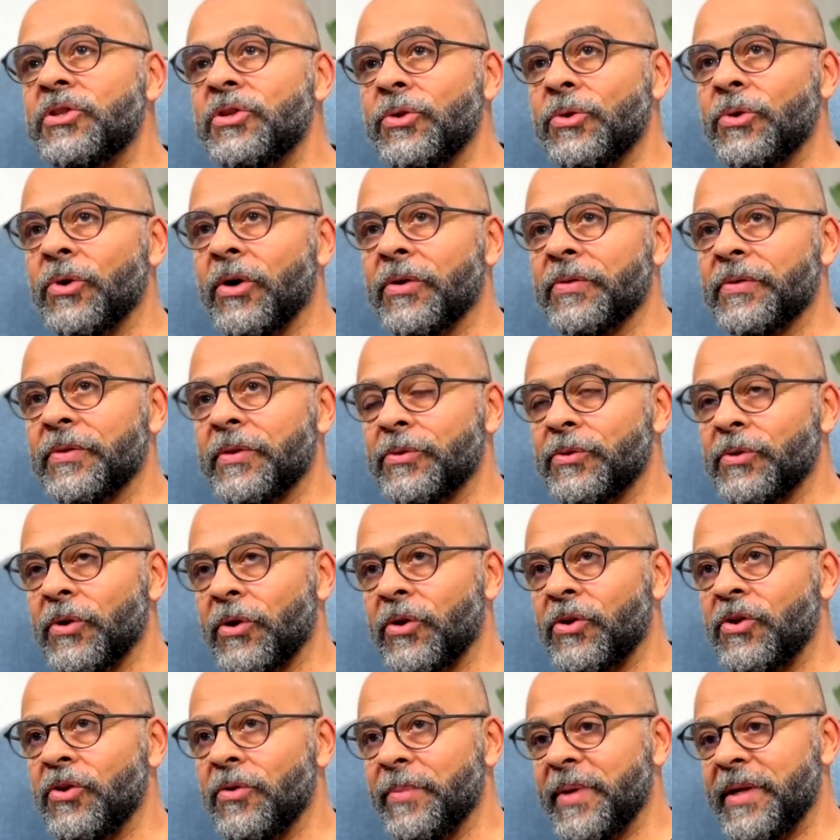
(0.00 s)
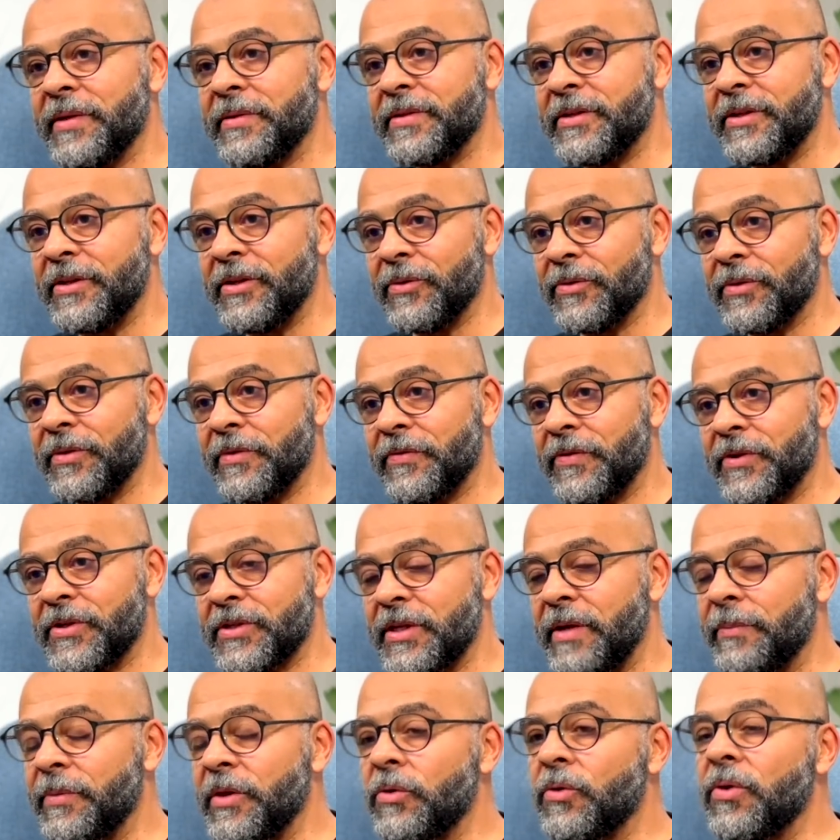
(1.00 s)
you on the documentary on the first
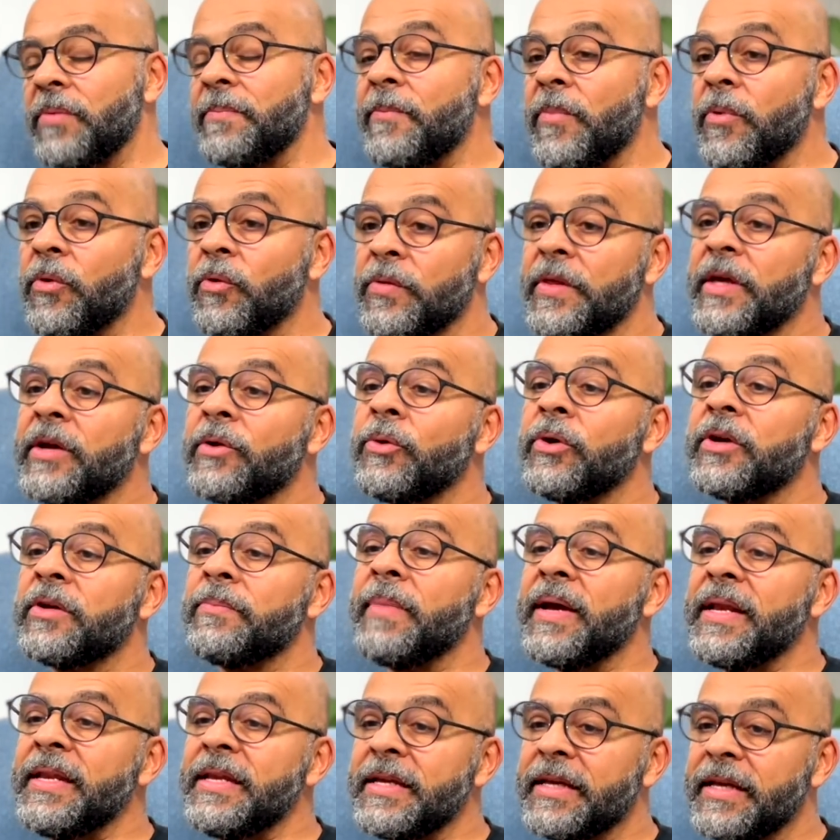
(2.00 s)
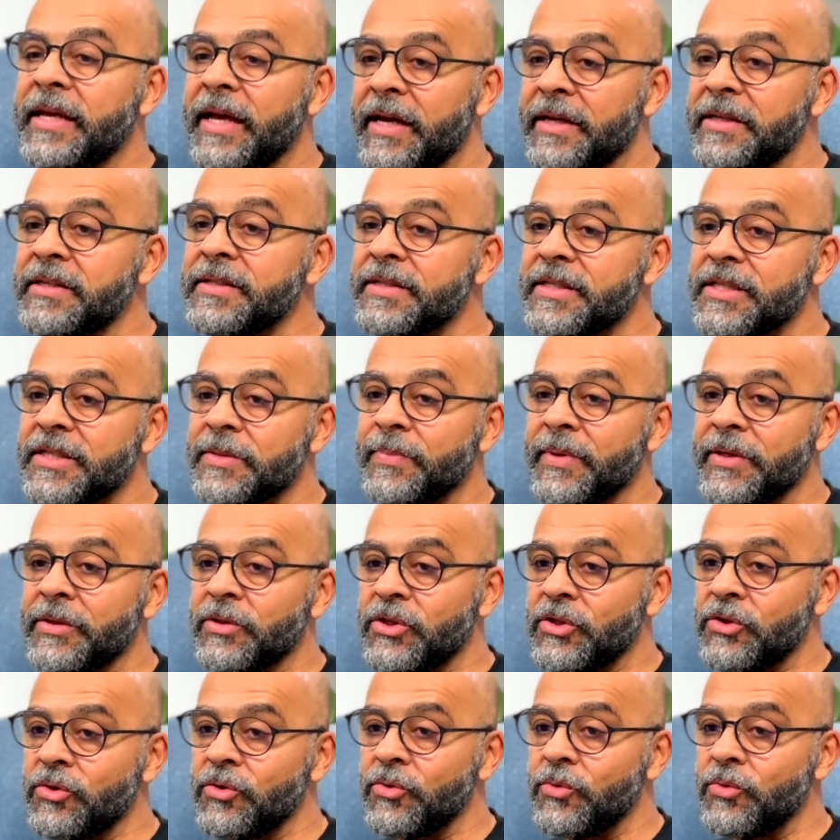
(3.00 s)
time, there were many guests, but you